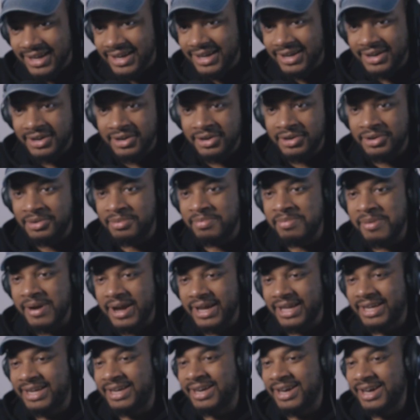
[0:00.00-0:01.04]
Oh,
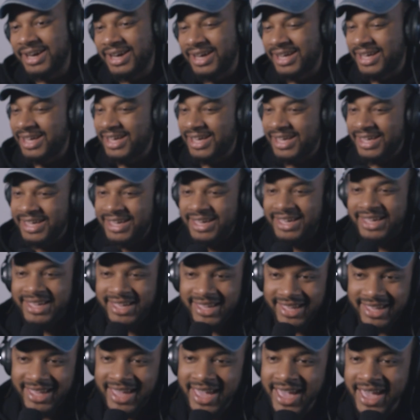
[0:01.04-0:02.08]
my God.
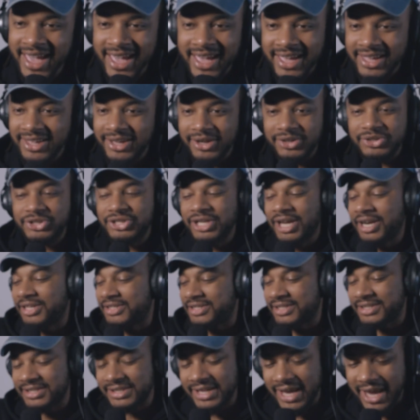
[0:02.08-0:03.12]
Yo, shout out
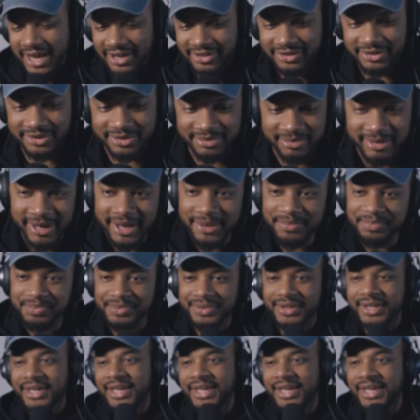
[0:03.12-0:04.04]
to these actors, man.